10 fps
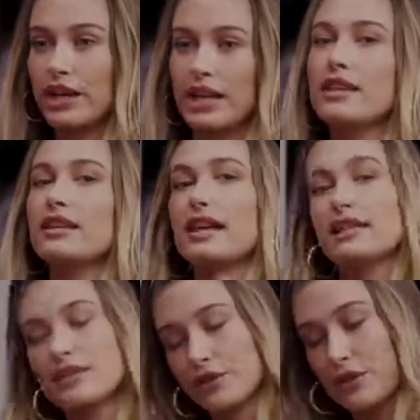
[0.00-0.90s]
and I think
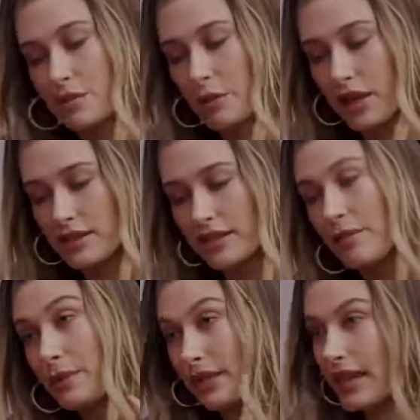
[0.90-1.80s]
that's the response that
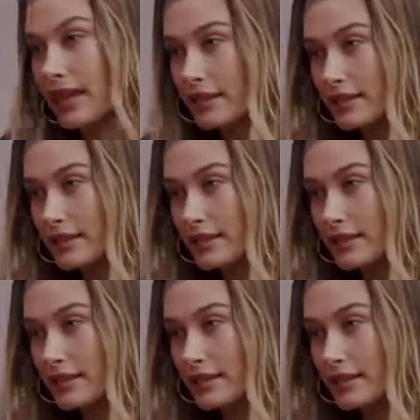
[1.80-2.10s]
I've been getting